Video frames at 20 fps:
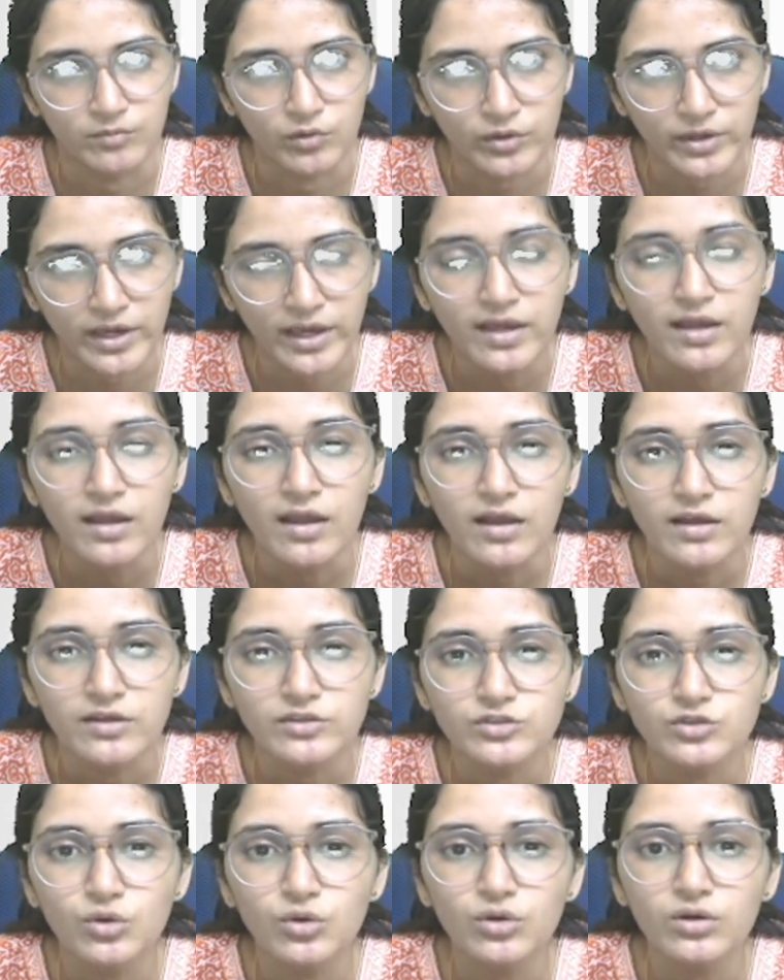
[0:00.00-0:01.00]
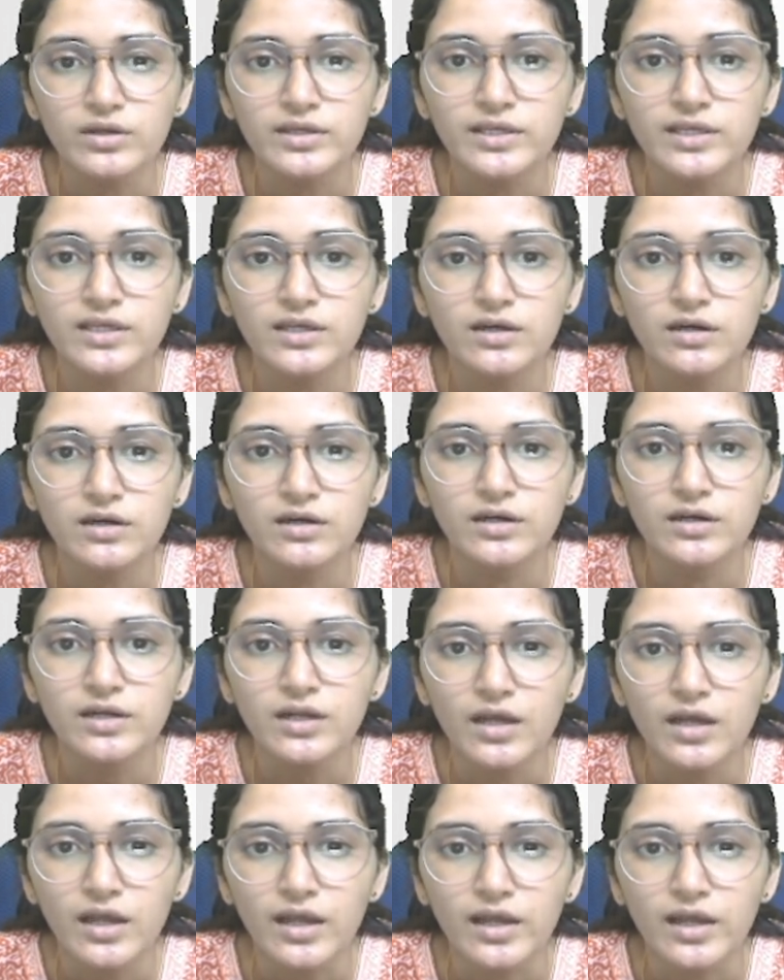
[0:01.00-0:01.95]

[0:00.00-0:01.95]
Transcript: Okay, so here